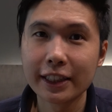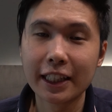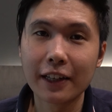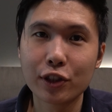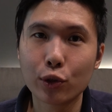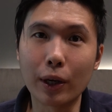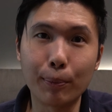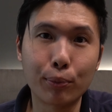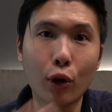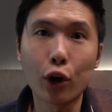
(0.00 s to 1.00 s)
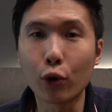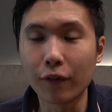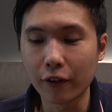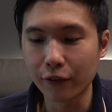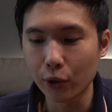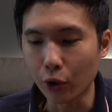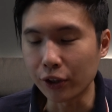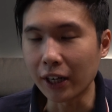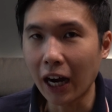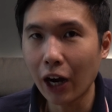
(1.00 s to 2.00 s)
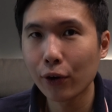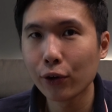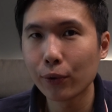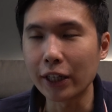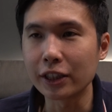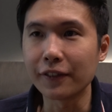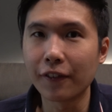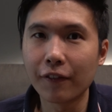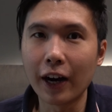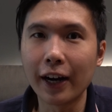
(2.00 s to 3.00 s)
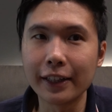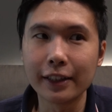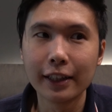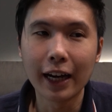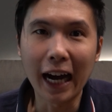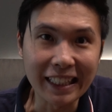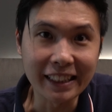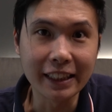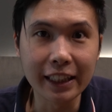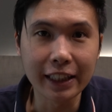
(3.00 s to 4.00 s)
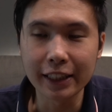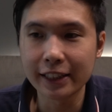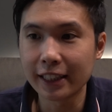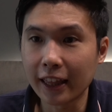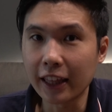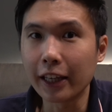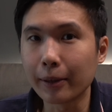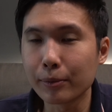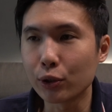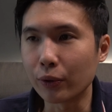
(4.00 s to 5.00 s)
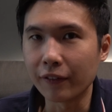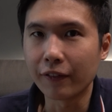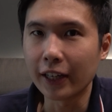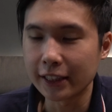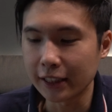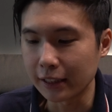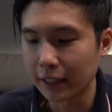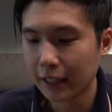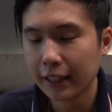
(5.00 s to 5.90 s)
this gives you a broad overview on how do you actually find ideas, themes to invest in.